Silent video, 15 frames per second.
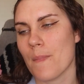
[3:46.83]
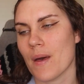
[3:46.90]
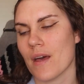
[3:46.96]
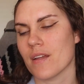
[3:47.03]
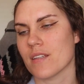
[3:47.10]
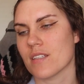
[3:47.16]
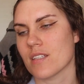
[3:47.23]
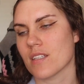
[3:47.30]

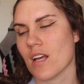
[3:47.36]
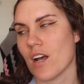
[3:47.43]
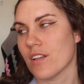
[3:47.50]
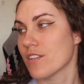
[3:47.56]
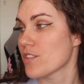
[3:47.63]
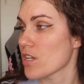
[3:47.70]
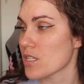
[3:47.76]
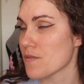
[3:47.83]
but I'll
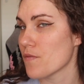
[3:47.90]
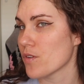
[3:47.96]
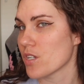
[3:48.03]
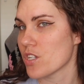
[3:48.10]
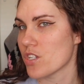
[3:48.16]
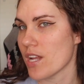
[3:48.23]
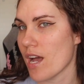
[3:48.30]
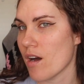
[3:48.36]
insert some
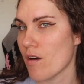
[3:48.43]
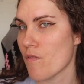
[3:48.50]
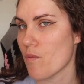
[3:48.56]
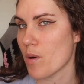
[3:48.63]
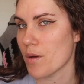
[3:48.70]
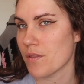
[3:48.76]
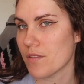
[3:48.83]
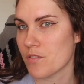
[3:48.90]
footage now of
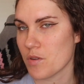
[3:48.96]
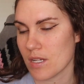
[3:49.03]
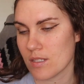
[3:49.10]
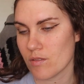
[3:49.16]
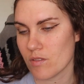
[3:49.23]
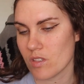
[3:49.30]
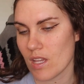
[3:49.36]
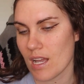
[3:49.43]
what the dress looks